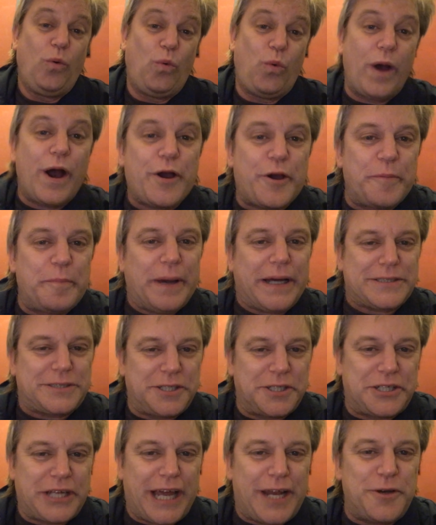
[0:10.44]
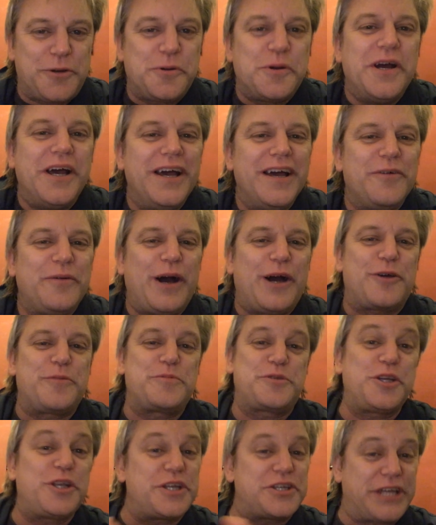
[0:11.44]
Welcome back to the channel.
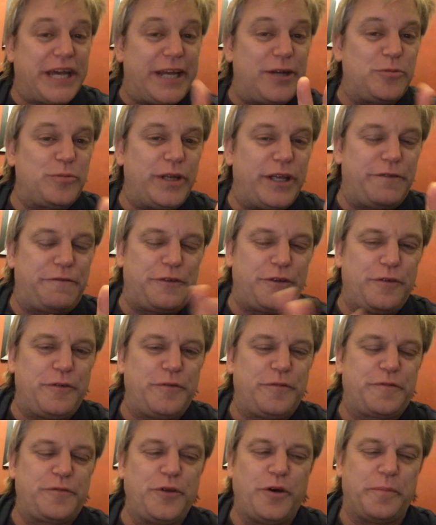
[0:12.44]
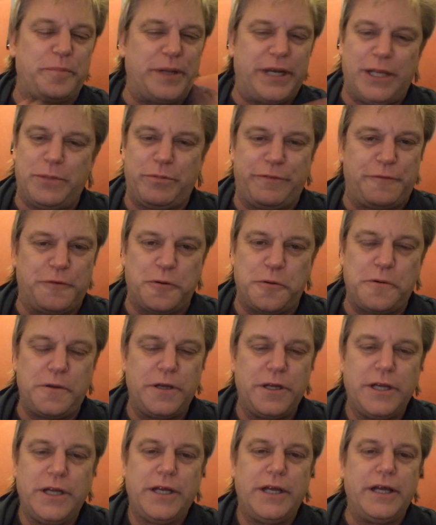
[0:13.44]
Welcome to the channel if you've not been here before.
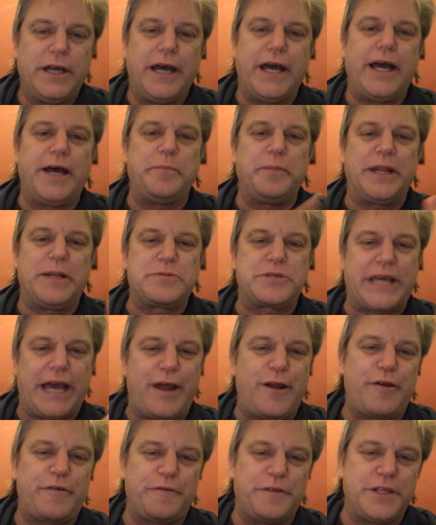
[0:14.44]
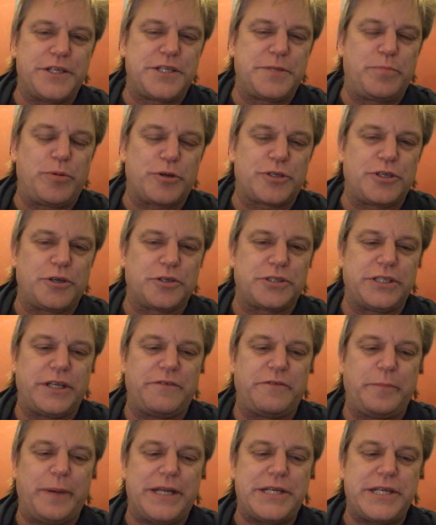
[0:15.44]
My name's Gareth and this is Book, Songs and
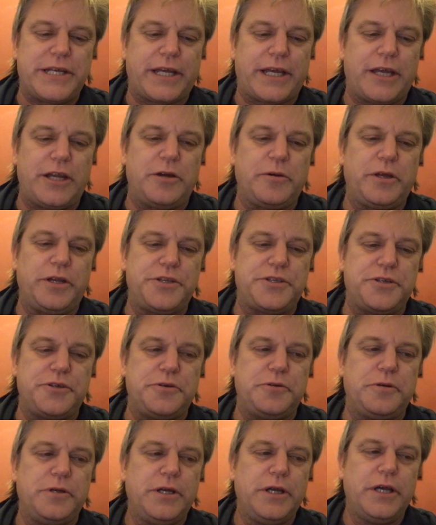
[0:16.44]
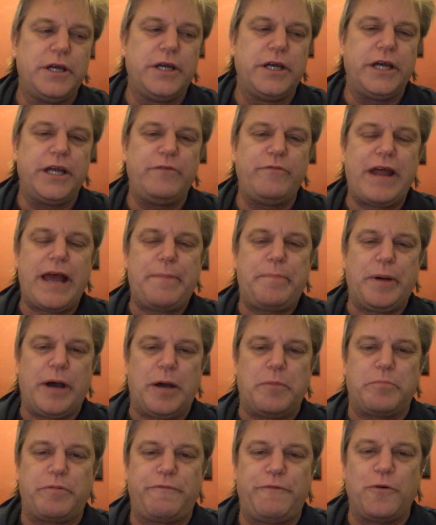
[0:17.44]
Love and Magic. And I'm going to do a
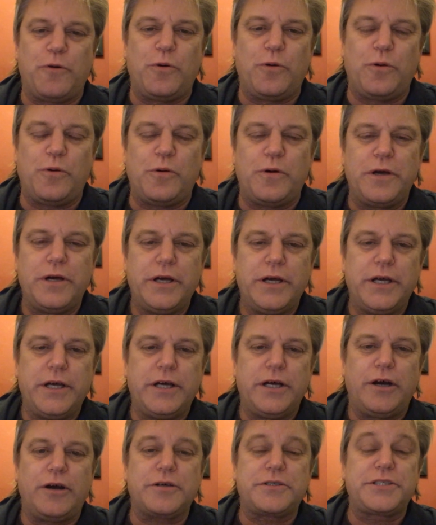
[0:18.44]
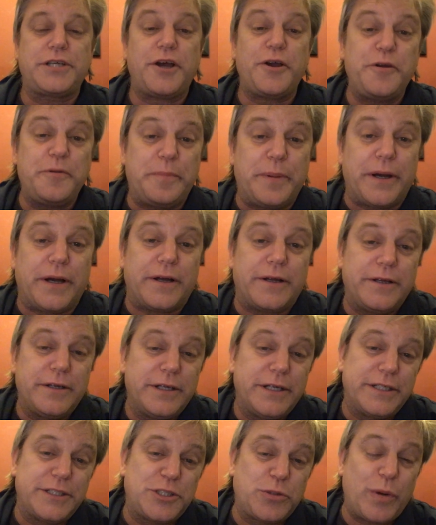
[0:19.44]
wrap-up for October
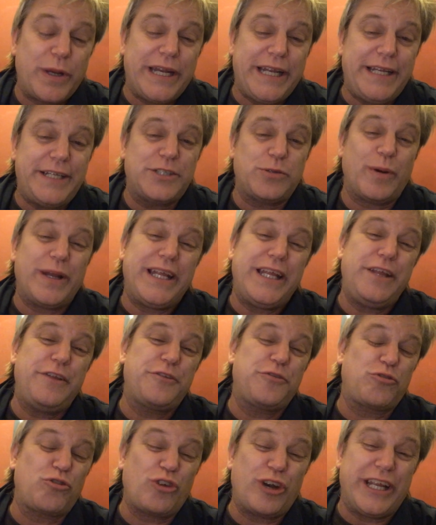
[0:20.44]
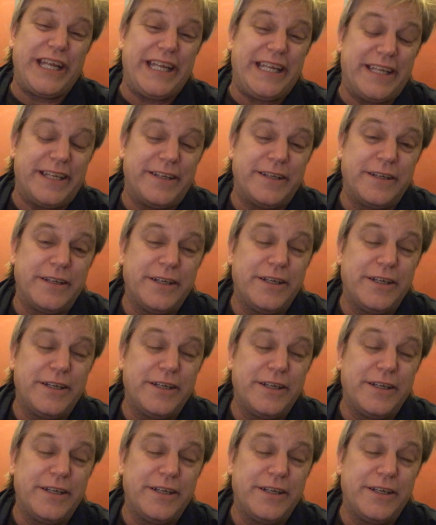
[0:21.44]
2023.